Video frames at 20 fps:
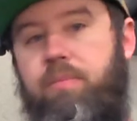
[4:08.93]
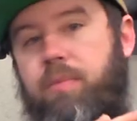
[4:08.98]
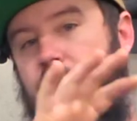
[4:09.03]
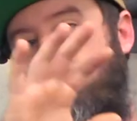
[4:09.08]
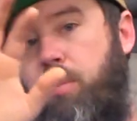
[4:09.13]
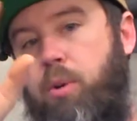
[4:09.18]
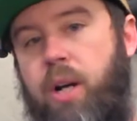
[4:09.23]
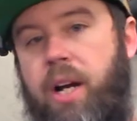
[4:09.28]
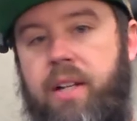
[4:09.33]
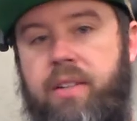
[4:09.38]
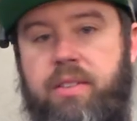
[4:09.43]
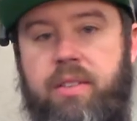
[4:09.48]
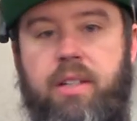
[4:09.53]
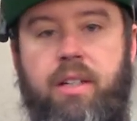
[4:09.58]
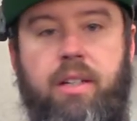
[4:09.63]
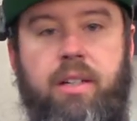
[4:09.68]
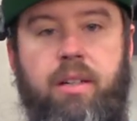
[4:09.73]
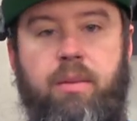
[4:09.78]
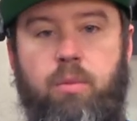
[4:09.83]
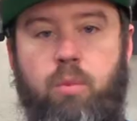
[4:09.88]

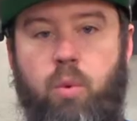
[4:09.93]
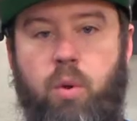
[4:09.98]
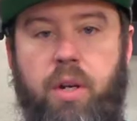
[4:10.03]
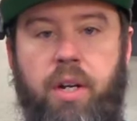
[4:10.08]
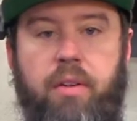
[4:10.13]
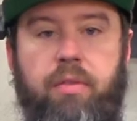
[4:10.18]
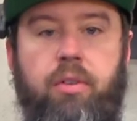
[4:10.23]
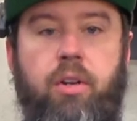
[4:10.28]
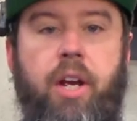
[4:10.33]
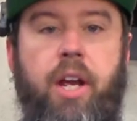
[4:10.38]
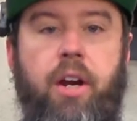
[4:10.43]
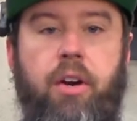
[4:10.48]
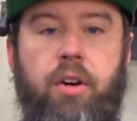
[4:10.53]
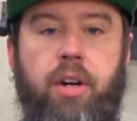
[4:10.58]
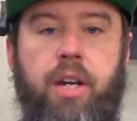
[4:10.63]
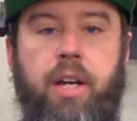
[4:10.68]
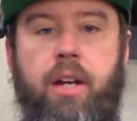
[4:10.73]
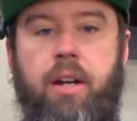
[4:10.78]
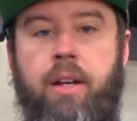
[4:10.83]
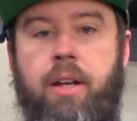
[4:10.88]
Nebraska, whatever
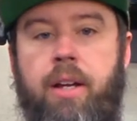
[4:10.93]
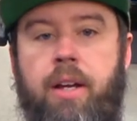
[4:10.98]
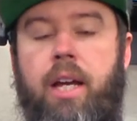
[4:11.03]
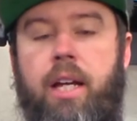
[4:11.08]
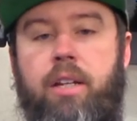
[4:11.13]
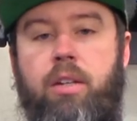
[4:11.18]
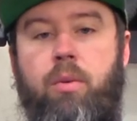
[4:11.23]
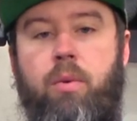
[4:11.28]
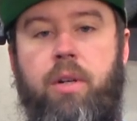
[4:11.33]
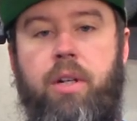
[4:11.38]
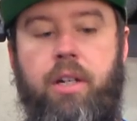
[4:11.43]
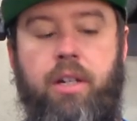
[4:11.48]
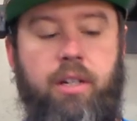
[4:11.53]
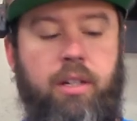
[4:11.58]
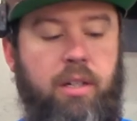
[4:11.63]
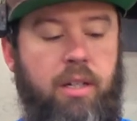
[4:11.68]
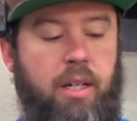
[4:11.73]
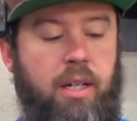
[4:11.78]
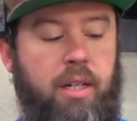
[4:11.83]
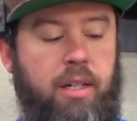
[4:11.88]
area, and you want
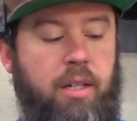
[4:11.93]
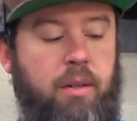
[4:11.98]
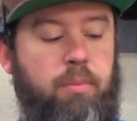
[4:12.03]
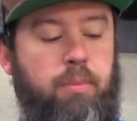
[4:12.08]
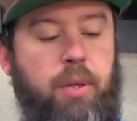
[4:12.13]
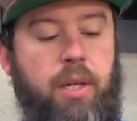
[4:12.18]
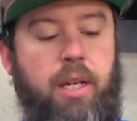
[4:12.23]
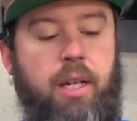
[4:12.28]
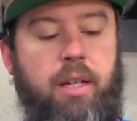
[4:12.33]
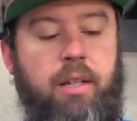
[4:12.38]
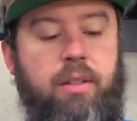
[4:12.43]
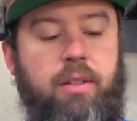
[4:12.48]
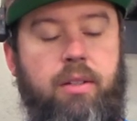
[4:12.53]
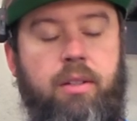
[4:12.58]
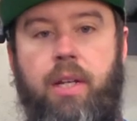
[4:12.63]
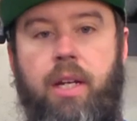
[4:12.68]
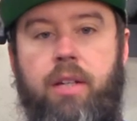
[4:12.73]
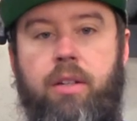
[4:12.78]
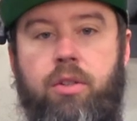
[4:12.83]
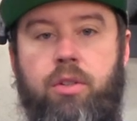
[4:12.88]
to
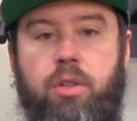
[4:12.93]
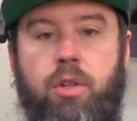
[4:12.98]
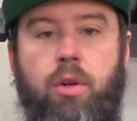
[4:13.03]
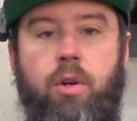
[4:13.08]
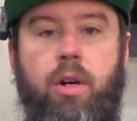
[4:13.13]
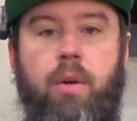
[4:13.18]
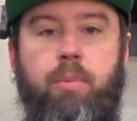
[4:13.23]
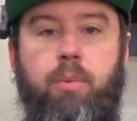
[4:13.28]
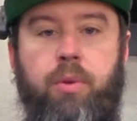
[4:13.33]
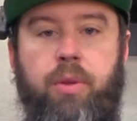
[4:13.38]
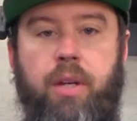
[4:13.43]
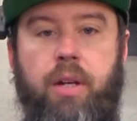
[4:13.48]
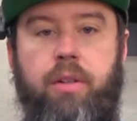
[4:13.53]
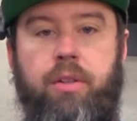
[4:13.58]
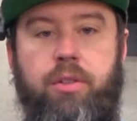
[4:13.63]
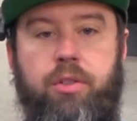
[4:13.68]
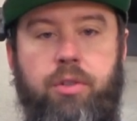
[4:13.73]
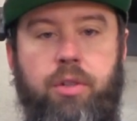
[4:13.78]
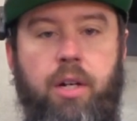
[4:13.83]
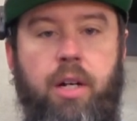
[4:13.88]
compete, and you show up without
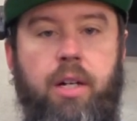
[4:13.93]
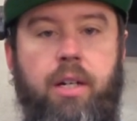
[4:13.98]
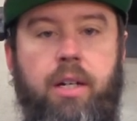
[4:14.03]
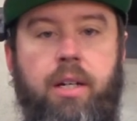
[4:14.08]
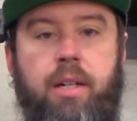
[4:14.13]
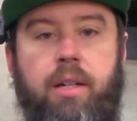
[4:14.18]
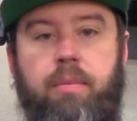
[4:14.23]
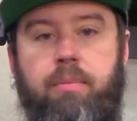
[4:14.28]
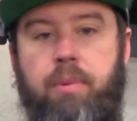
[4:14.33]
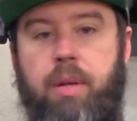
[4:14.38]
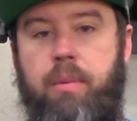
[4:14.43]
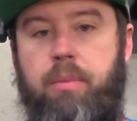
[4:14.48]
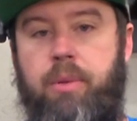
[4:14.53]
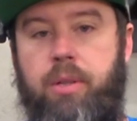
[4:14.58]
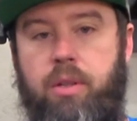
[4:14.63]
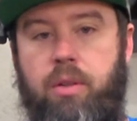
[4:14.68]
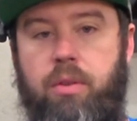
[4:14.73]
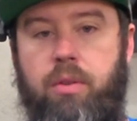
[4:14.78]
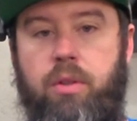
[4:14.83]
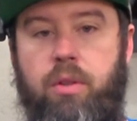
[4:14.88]
a truck,
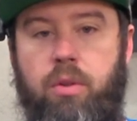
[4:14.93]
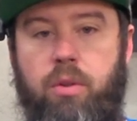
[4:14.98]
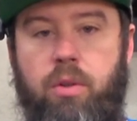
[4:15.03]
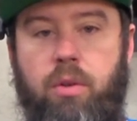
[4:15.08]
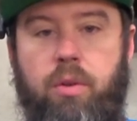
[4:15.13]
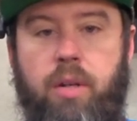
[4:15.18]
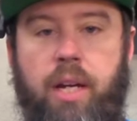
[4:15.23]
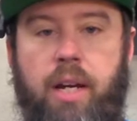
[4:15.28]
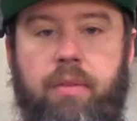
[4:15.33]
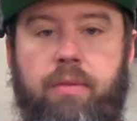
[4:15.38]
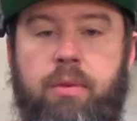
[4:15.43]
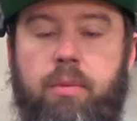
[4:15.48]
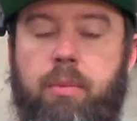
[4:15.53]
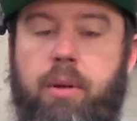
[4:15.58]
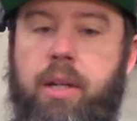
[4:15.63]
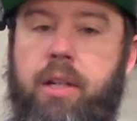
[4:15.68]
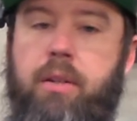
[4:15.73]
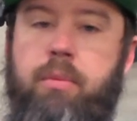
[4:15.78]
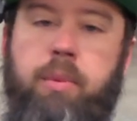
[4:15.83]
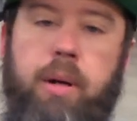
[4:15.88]
maybe you don't have the
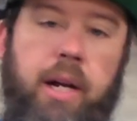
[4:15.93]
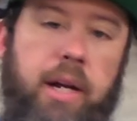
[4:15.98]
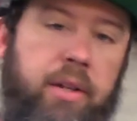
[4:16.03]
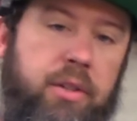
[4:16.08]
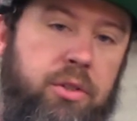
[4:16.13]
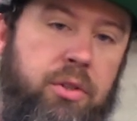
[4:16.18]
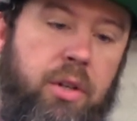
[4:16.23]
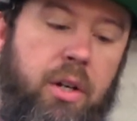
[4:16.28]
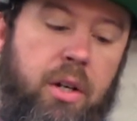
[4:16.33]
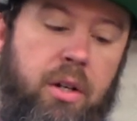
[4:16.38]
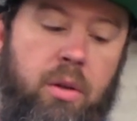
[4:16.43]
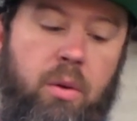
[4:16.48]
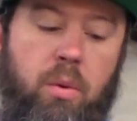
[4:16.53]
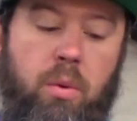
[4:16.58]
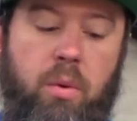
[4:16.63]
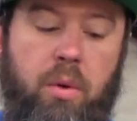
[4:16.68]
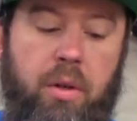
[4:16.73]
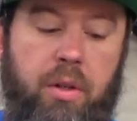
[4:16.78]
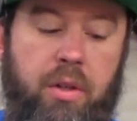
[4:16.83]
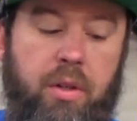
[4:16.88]
money to buy a truck,
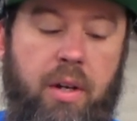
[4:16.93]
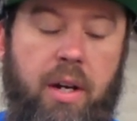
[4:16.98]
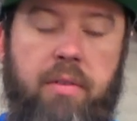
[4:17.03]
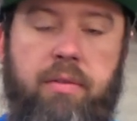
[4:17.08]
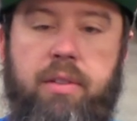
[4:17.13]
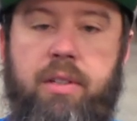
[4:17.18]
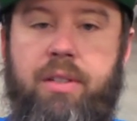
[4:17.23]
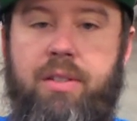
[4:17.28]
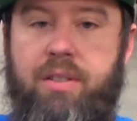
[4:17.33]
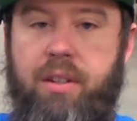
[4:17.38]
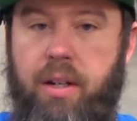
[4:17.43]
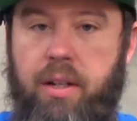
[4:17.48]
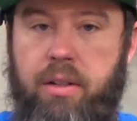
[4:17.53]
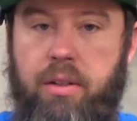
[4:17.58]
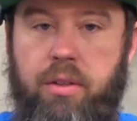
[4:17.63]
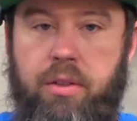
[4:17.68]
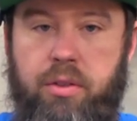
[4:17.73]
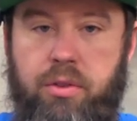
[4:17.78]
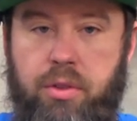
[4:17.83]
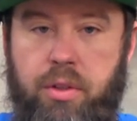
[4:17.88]
or you haven't
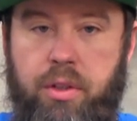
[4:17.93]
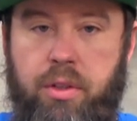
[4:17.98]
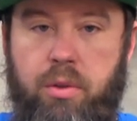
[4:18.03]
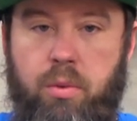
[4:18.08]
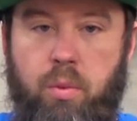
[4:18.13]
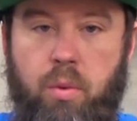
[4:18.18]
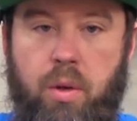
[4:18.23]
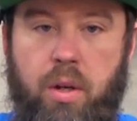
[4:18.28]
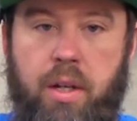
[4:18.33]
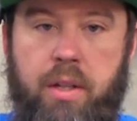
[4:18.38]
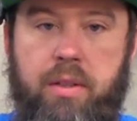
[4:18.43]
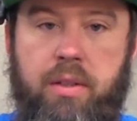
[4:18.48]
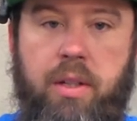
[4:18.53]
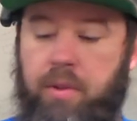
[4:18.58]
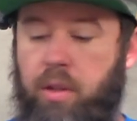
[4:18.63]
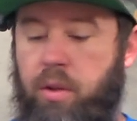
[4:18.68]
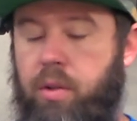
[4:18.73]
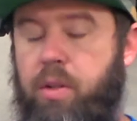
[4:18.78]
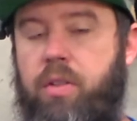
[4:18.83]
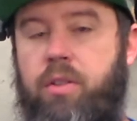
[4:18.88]
decided on the truck you want,
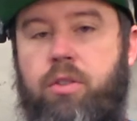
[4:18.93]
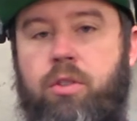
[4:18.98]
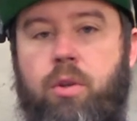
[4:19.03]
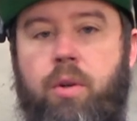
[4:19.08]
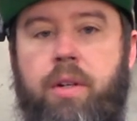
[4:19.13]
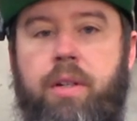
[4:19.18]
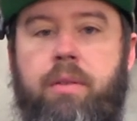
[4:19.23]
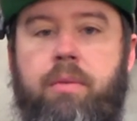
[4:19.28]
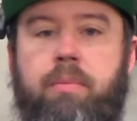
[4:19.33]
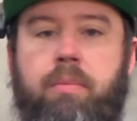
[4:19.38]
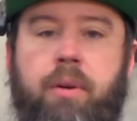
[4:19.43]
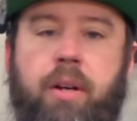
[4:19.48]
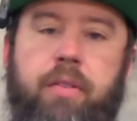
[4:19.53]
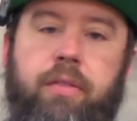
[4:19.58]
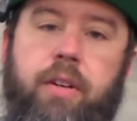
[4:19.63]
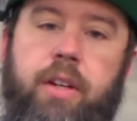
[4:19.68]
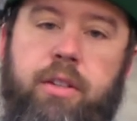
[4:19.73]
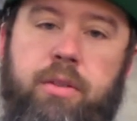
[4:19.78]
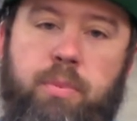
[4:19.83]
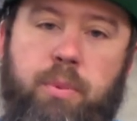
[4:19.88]
you can join my
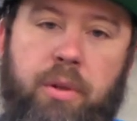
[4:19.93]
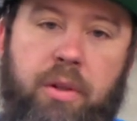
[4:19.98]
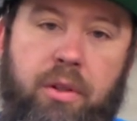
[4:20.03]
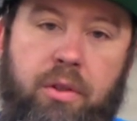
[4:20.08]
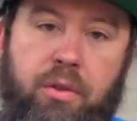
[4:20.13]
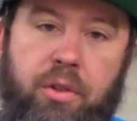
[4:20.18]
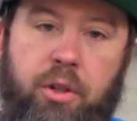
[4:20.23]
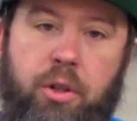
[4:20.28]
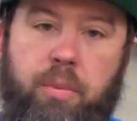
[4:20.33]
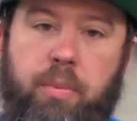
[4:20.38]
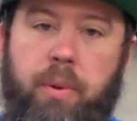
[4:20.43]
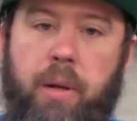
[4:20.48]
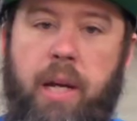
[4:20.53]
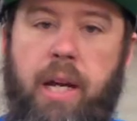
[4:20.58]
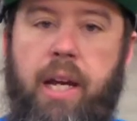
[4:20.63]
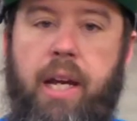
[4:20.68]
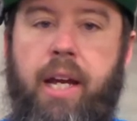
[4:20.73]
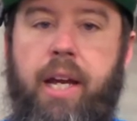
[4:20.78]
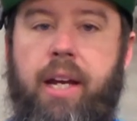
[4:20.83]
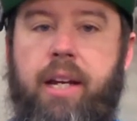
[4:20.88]
Facebook group,
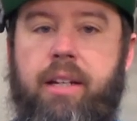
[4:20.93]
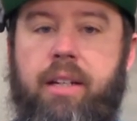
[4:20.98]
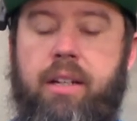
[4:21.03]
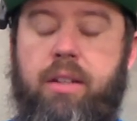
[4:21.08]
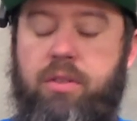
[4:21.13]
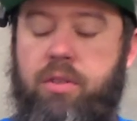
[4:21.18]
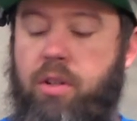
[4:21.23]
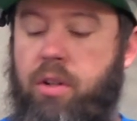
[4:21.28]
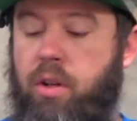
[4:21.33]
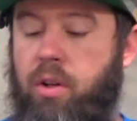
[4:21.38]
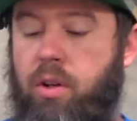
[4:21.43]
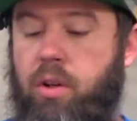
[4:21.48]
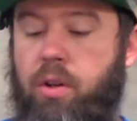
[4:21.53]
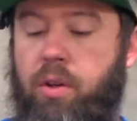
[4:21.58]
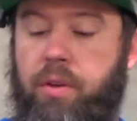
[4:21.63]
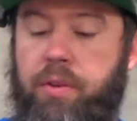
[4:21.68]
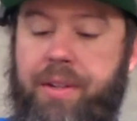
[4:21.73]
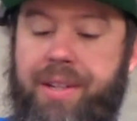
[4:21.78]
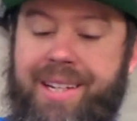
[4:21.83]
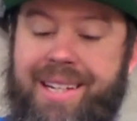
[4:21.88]
and it's
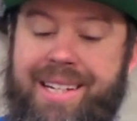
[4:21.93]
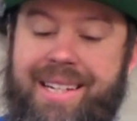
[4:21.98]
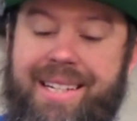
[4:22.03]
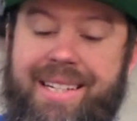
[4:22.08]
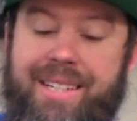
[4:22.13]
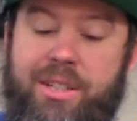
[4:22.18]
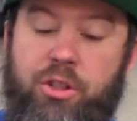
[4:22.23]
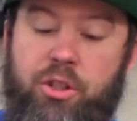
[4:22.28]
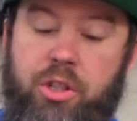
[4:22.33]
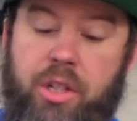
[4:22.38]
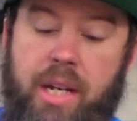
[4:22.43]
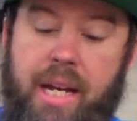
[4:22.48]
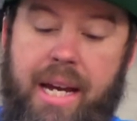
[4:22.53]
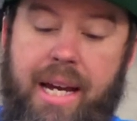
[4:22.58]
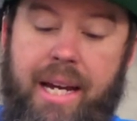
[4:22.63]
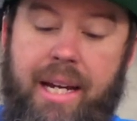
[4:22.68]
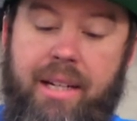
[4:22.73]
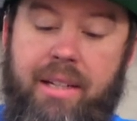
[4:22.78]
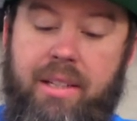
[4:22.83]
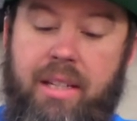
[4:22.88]
called
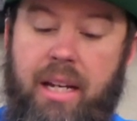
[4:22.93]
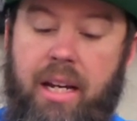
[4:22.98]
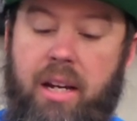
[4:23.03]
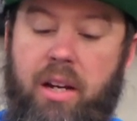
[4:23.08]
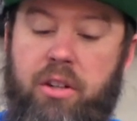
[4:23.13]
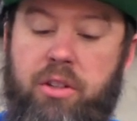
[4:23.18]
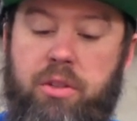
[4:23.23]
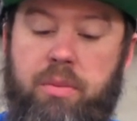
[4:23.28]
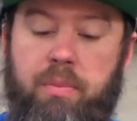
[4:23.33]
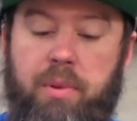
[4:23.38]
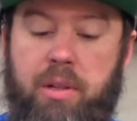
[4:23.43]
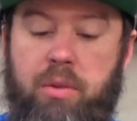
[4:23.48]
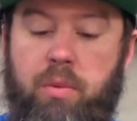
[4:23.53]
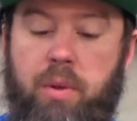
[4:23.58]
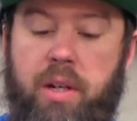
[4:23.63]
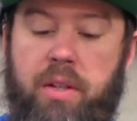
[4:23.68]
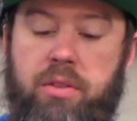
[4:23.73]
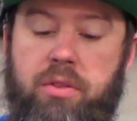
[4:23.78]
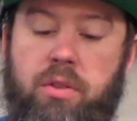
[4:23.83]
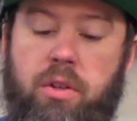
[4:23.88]

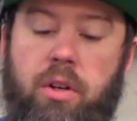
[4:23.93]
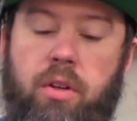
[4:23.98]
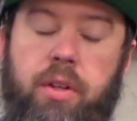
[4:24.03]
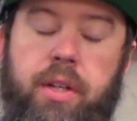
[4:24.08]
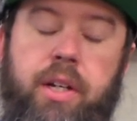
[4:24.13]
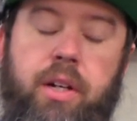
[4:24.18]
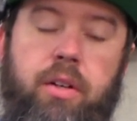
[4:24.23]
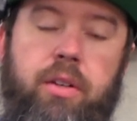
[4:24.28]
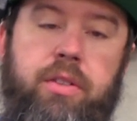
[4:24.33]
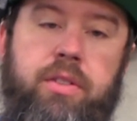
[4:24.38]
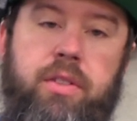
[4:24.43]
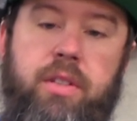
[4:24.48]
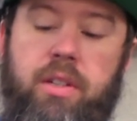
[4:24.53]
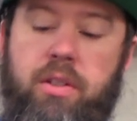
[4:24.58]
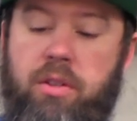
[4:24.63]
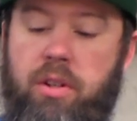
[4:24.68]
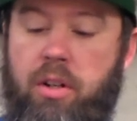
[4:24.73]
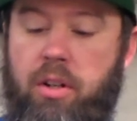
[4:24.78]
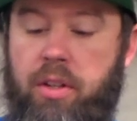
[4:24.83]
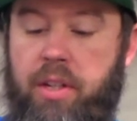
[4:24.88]
JAG-Midwest Crawling
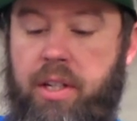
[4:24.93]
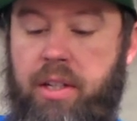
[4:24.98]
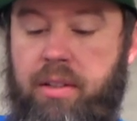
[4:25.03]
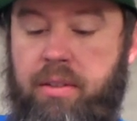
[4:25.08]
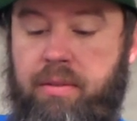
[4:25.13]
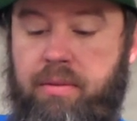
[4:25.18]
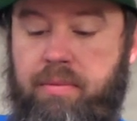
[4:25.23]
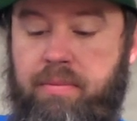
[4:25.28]
RC Crawling.